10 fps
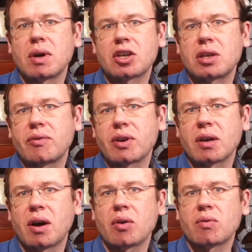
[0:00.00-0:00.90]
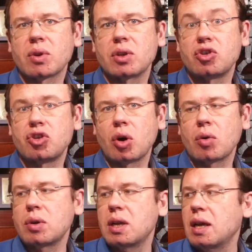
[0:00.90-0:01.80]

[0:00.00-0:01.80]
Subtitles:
actually figure out what is shown,